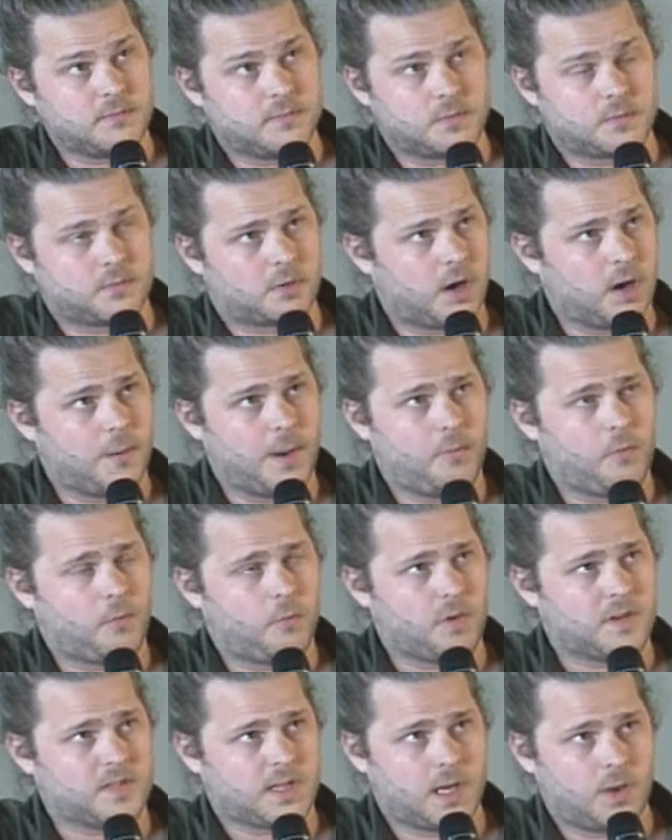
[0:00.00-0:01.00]
trying to
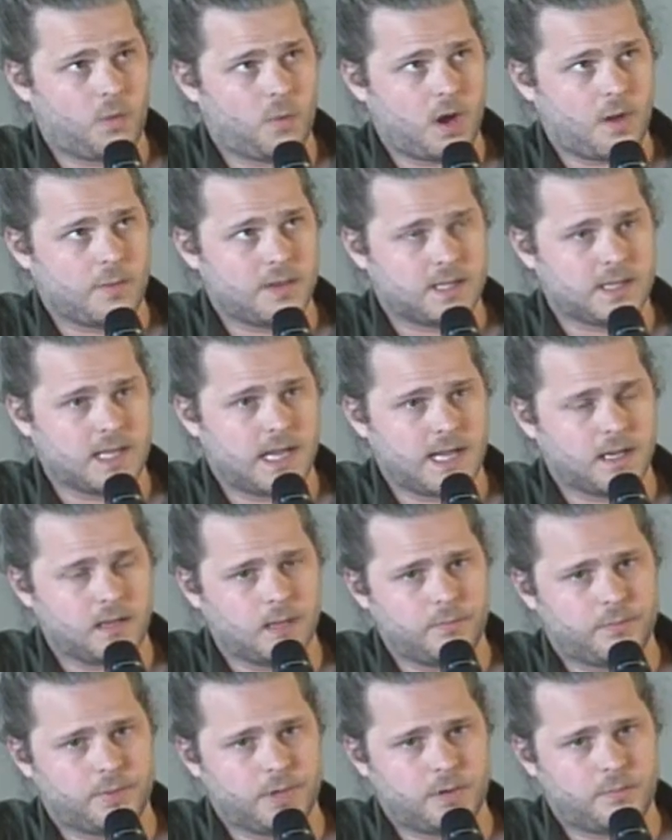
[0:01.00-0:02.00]
remember exactly why we did that
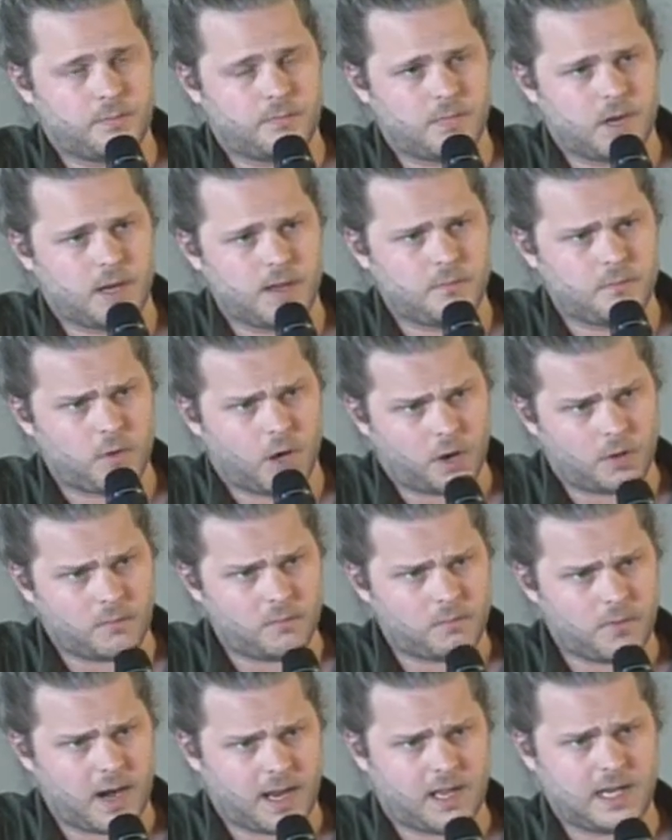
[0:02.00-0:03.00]
headline, but my
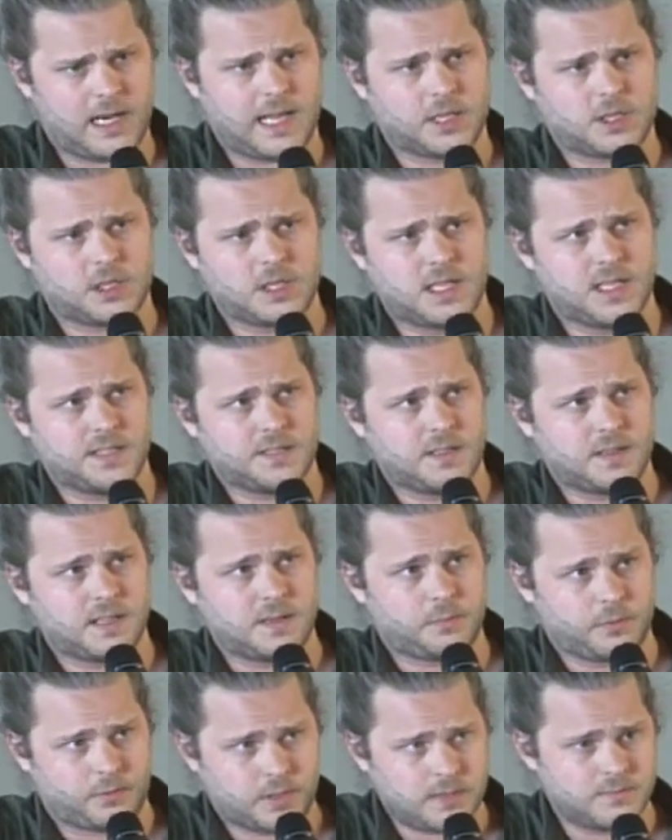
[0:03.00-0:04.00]
recollection is that
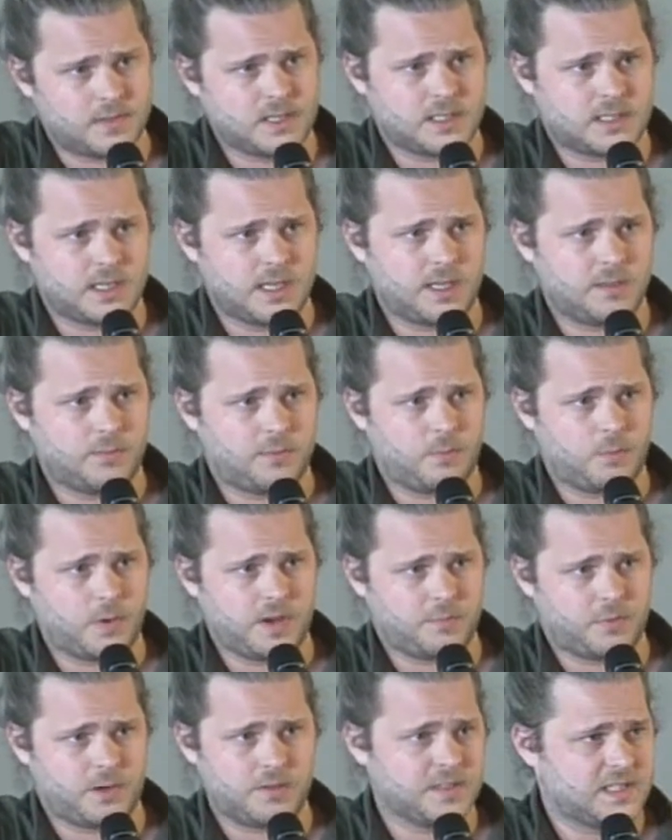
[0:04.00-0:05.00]

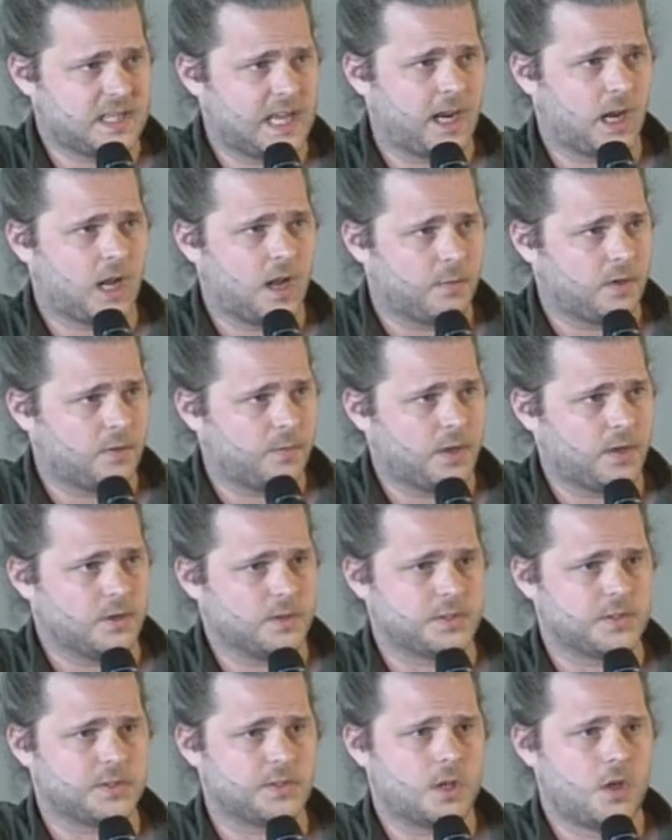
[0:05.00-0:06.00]
we'd previously had a couple of
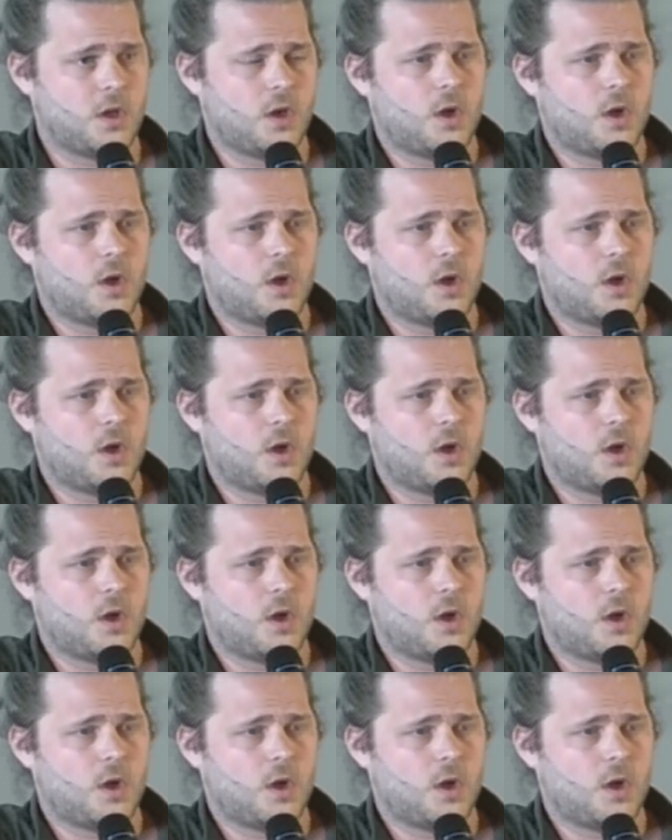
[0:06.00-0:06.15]
posts